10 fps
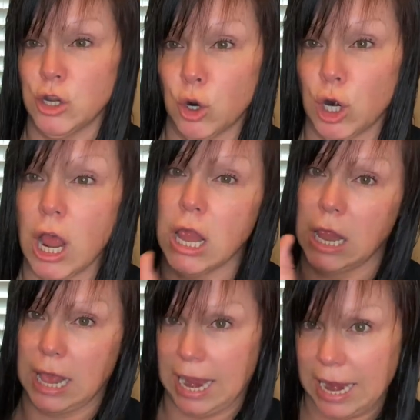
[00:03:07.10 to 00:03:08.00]
your
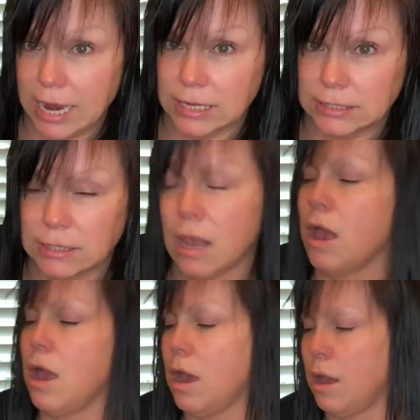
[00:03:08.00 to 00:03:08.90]
legs.
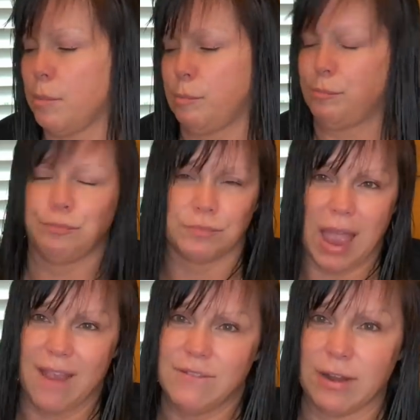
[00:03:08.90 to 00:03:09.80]

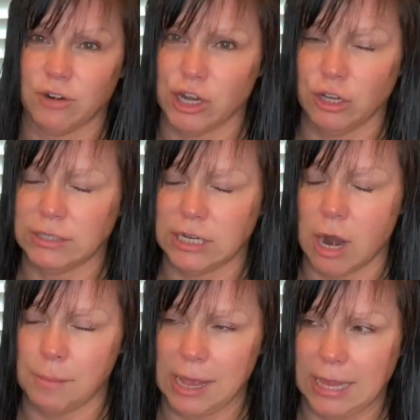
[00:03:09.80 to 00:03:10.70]
I've never used it
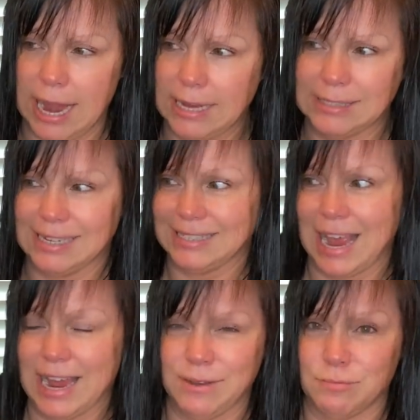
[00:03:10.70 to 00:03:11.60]
on my legs because
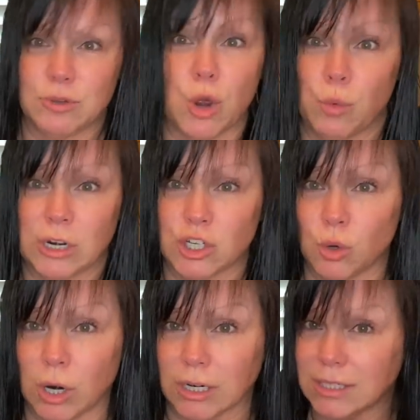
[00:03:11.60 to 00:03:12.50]
I don't wear
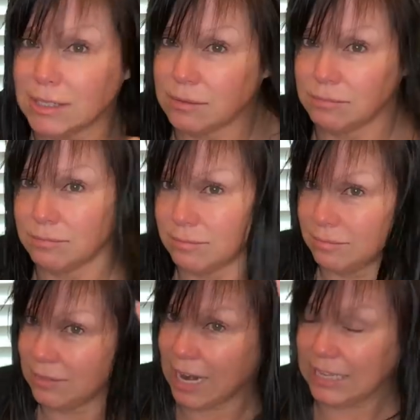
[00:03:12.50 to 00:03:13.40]
shorts,
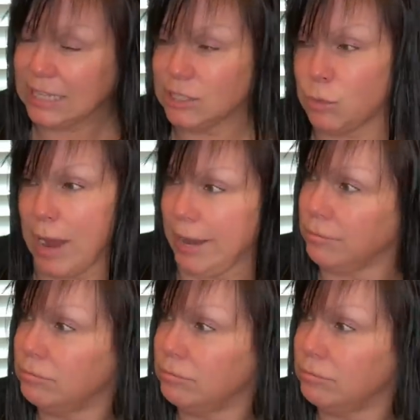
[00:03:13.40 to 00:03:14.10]
not at this weight.